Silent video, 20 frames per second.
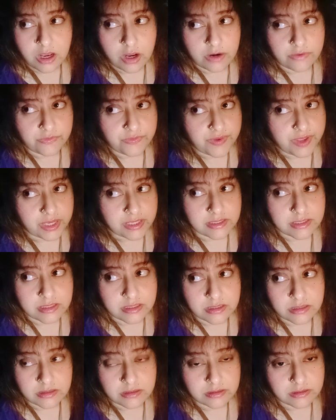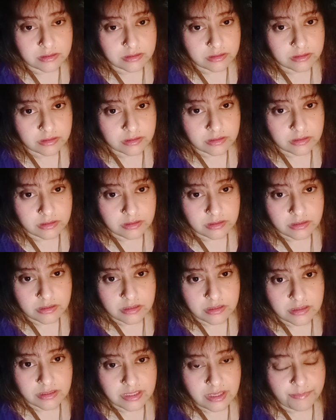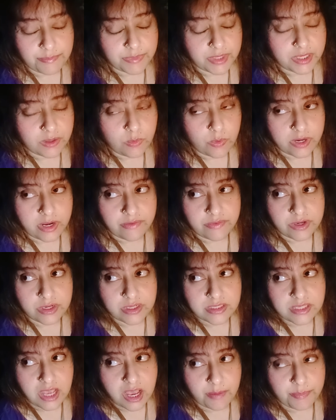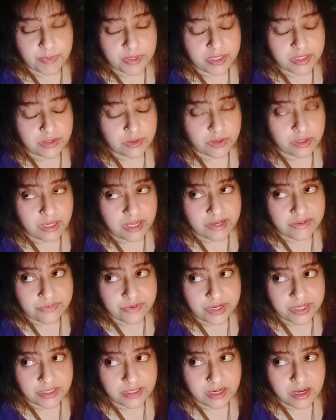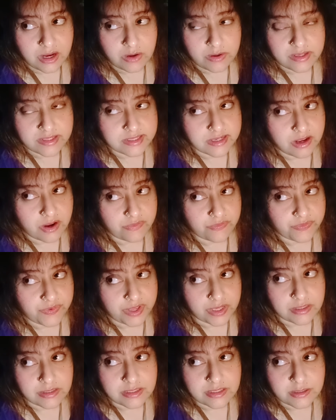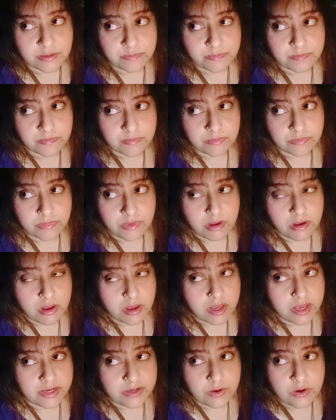fixed. Something, whatever is happening in your life right now, is not fixed. And you're